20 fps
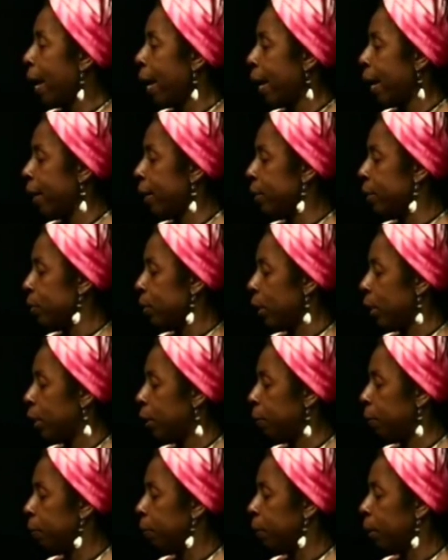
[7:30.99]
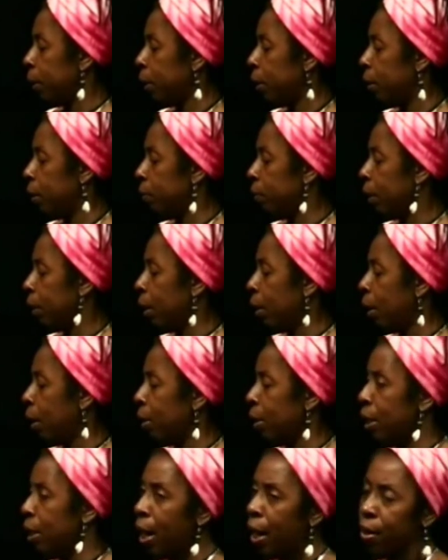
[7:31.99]
and
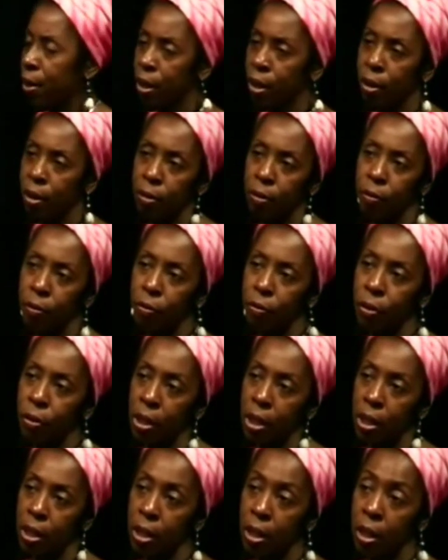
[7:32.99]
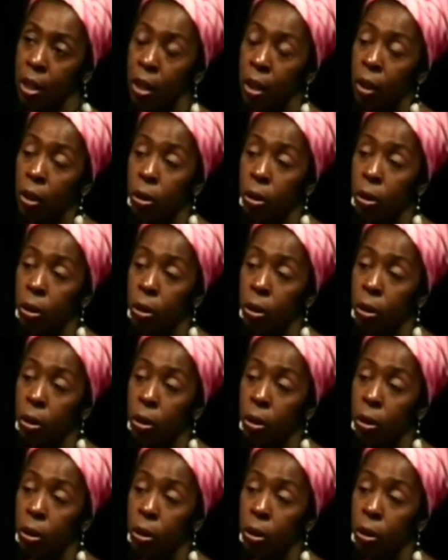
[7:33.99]
a lot of the